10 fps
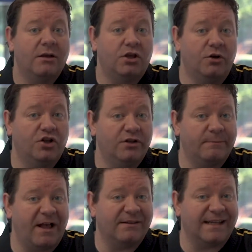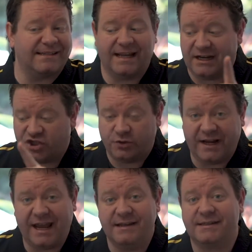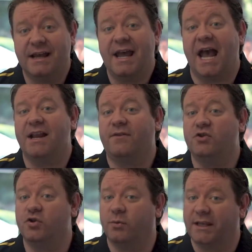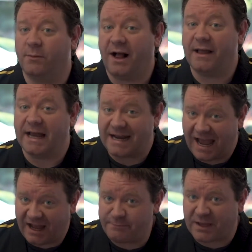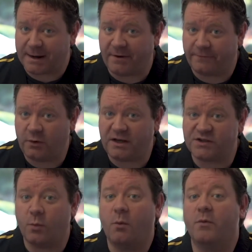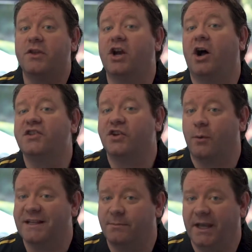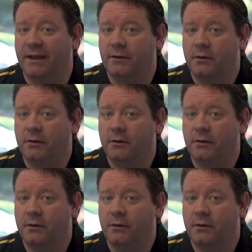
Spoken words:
You can do the belt test again in 2 days, and if you do really well and have black belt focus, what will the consequence be?